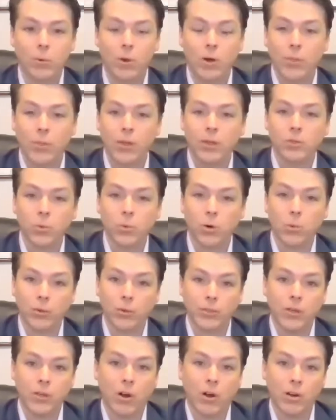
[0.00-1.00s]
where things were
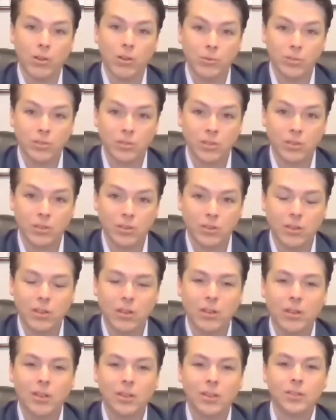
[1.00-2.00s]
with the RUC
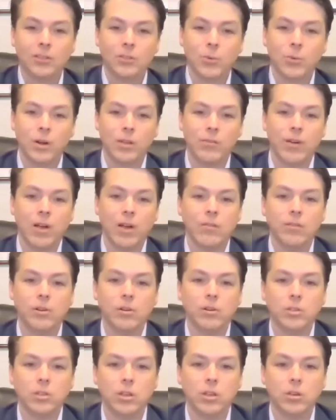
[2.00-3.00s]
25
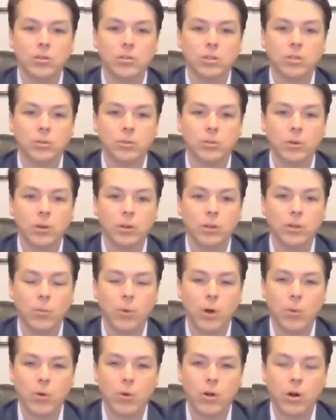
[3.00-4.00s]
years ago to
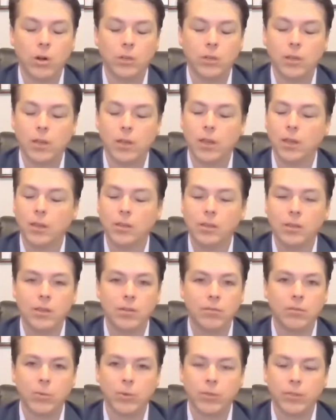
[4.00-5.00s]
where we are today,
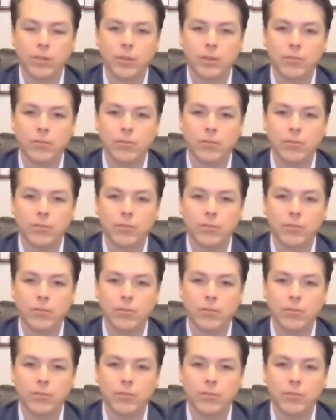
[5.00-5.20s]
even with the